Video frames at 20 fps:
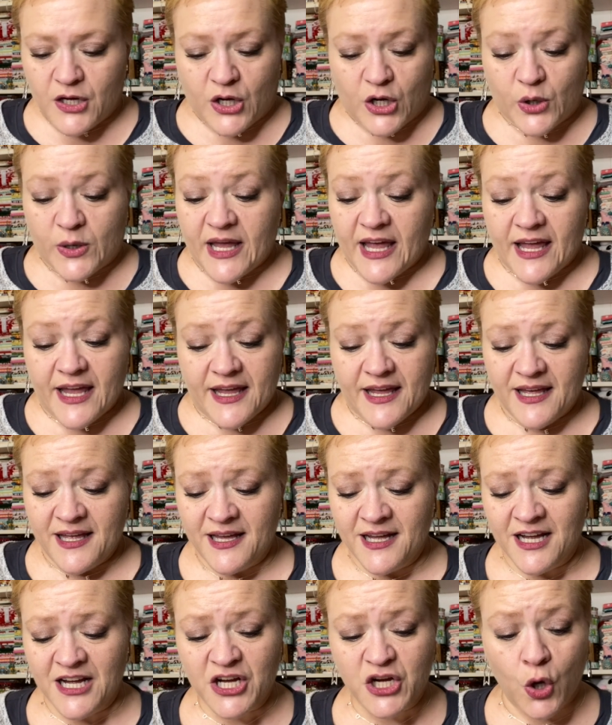Okay,
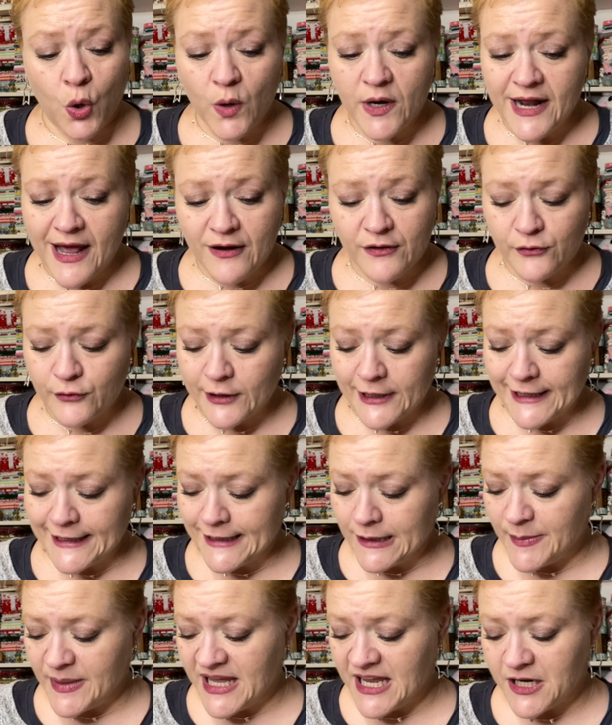going out on a
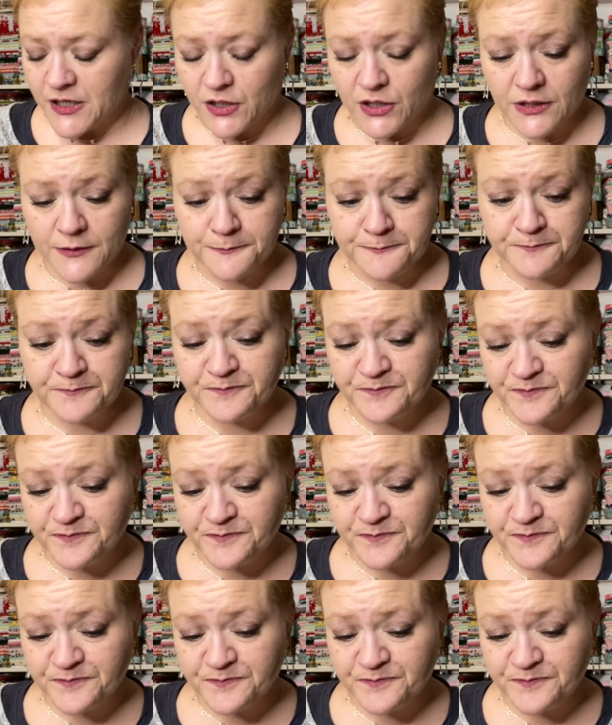limb here,